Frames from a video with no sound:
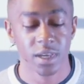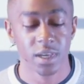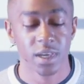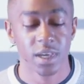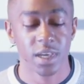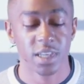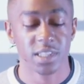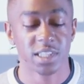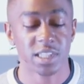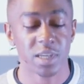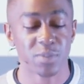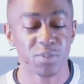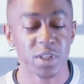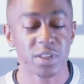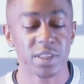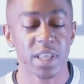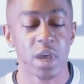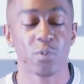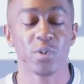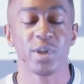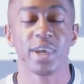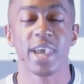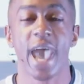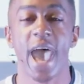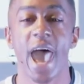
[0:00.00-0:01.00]
It's something
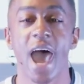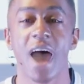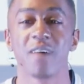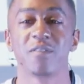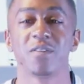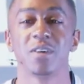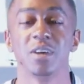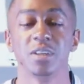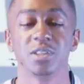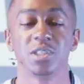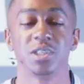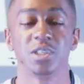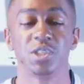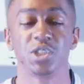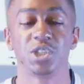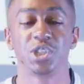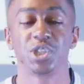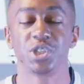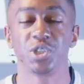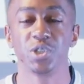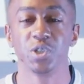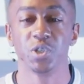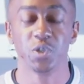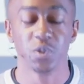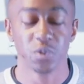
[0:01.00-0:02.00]
that we have to
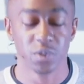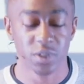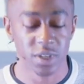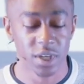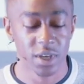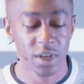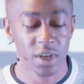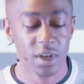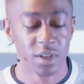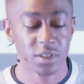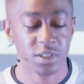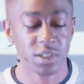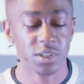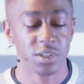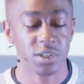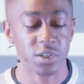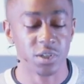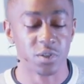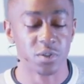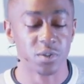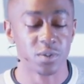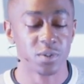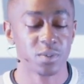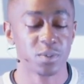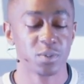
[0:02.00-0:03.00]
choose to
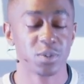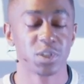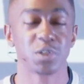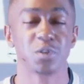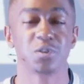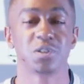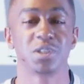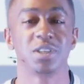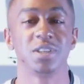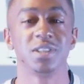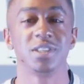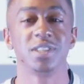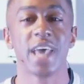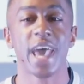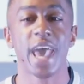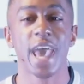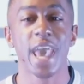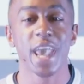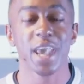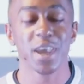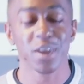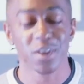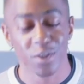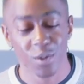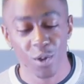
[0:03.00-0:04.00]
do. So
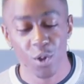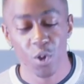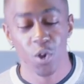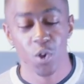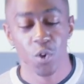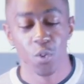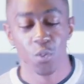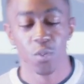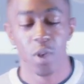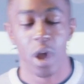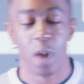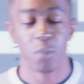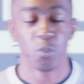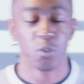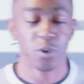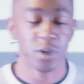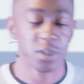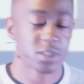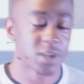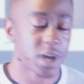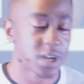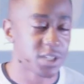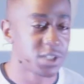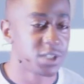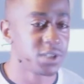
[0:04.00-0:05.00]
today, I'm going to
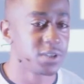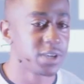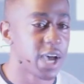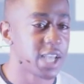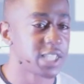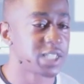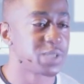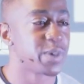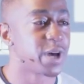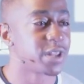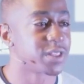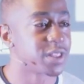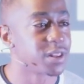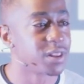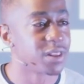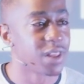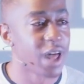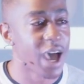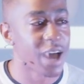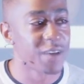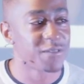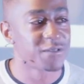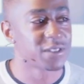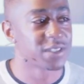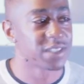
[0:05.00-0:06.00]
talk to you guys about the
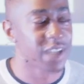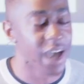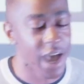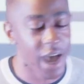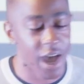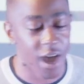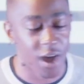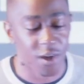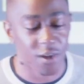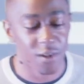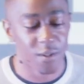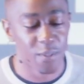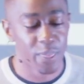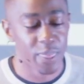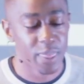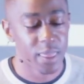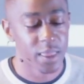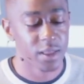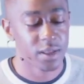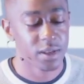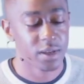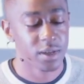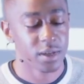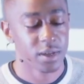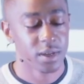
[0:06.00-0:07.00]
lifestyle
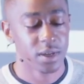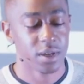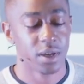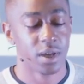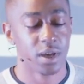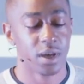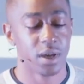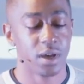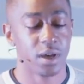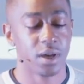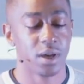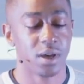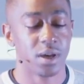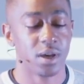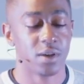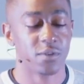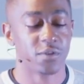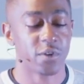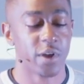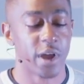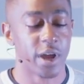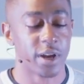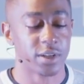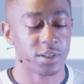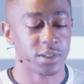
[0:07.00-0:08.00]
of
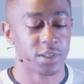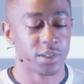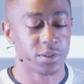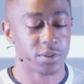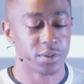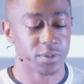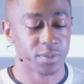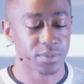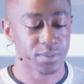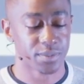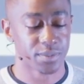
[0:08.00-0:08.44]
gratitude.